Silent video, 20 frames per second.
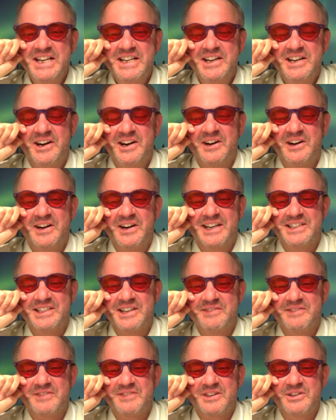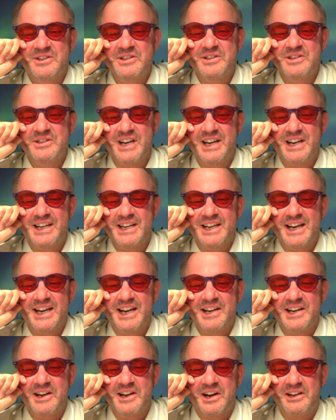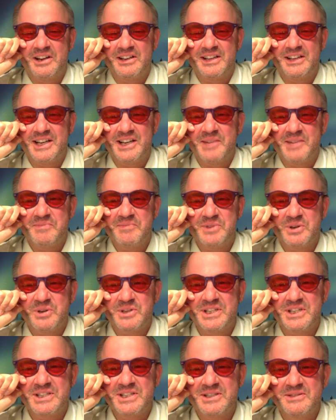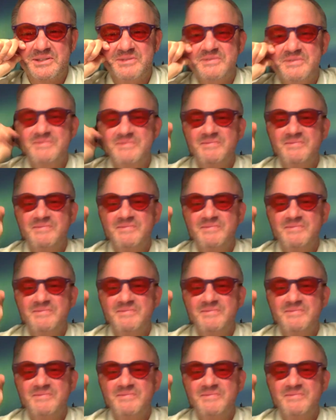All right, Jeff. Good night, and I'll talk to you soon.